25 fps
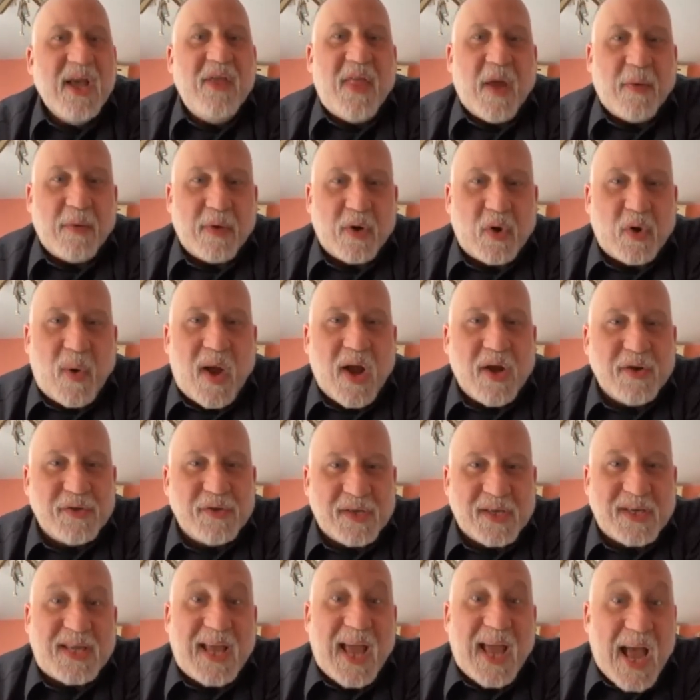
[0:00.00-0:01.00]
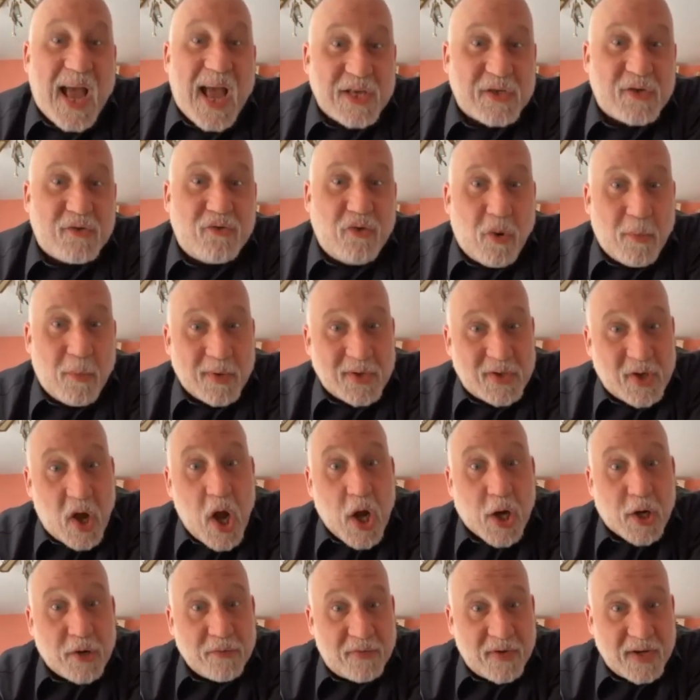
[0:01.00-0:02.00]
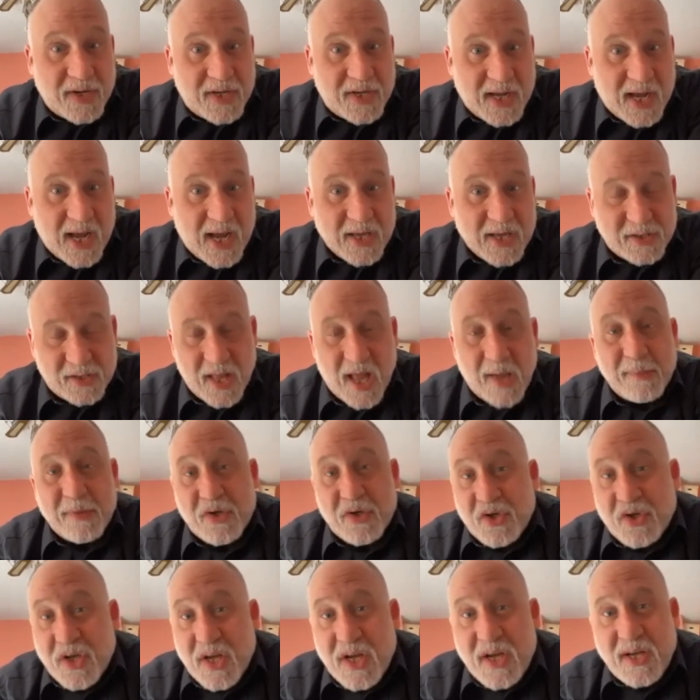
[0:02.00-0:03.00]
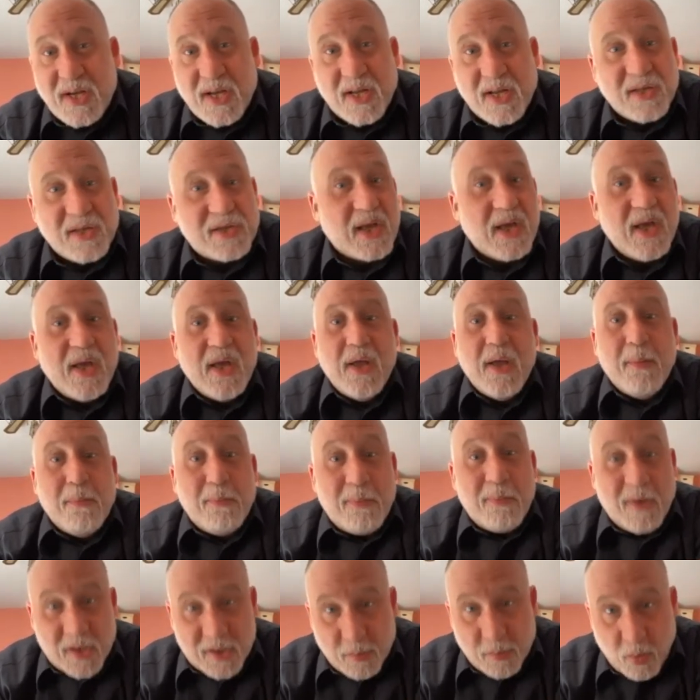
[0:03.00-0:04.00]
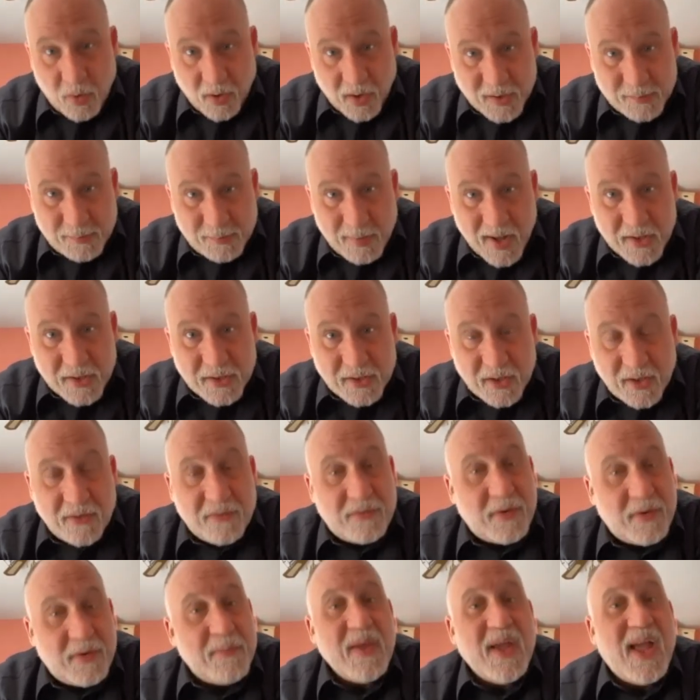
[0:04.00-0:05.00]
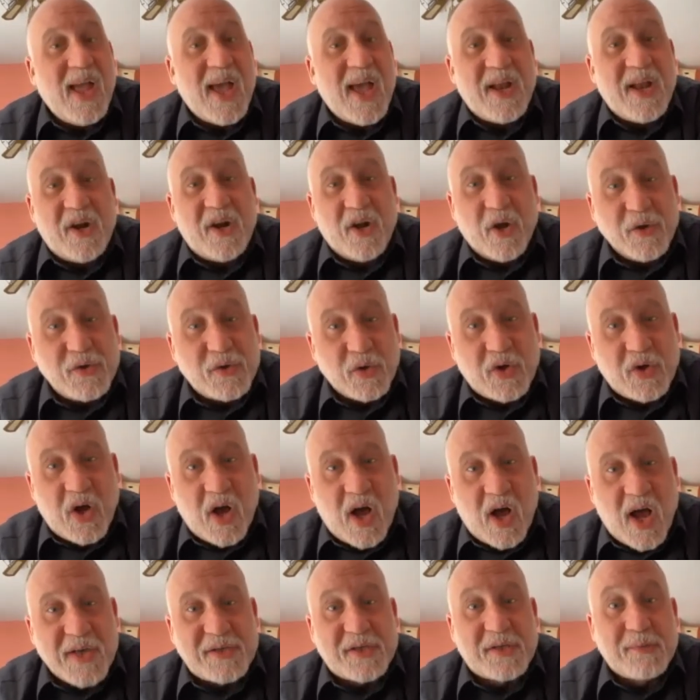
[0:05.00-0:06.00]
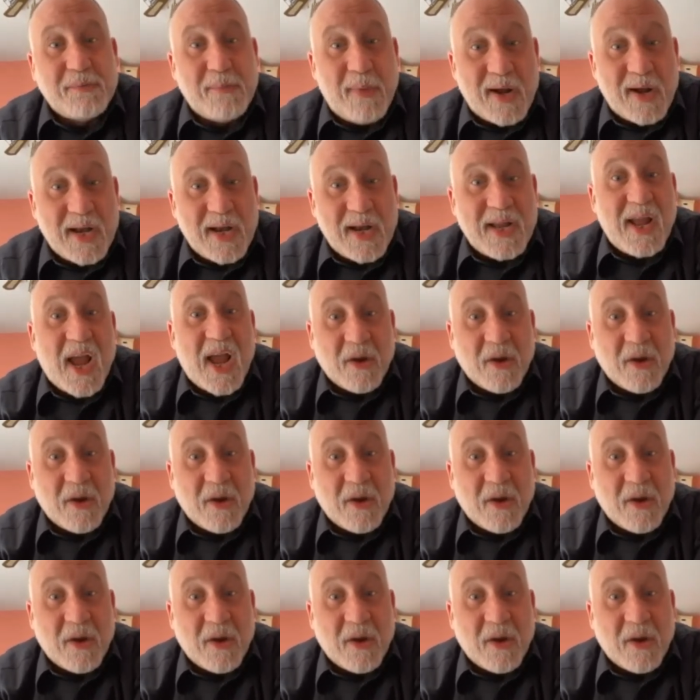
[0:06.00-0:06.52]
That requires a gas chromatography test. That machine is much more expensive, and it also costs money.